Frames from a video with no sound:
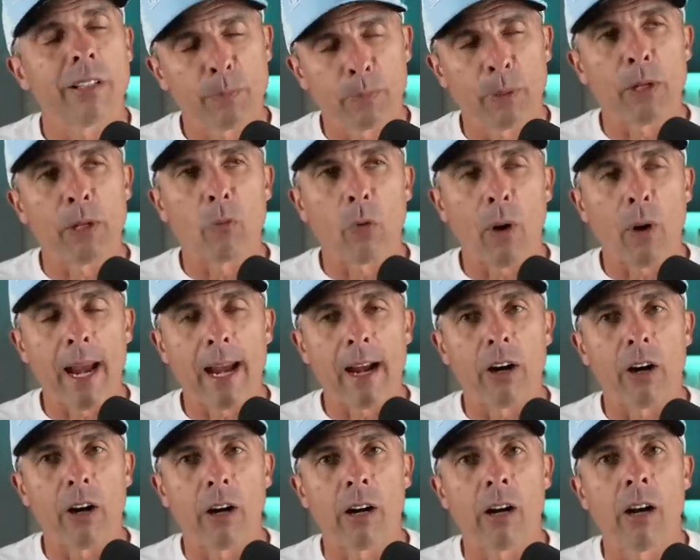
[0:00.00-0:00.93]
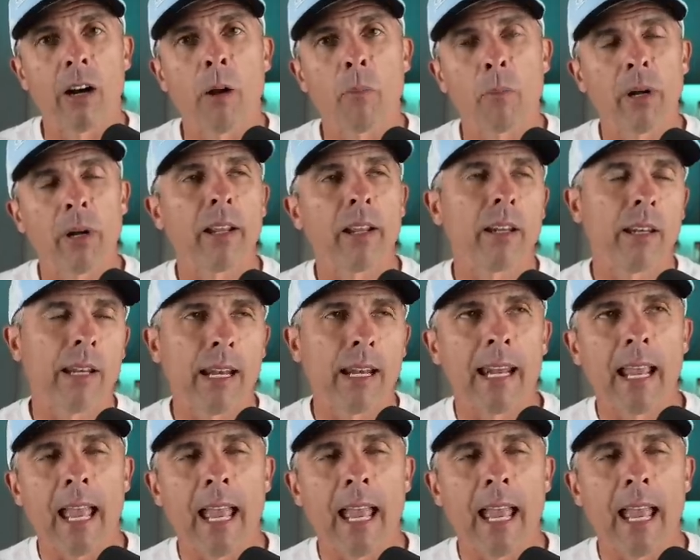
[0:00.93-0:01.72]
It's pretty rare, but it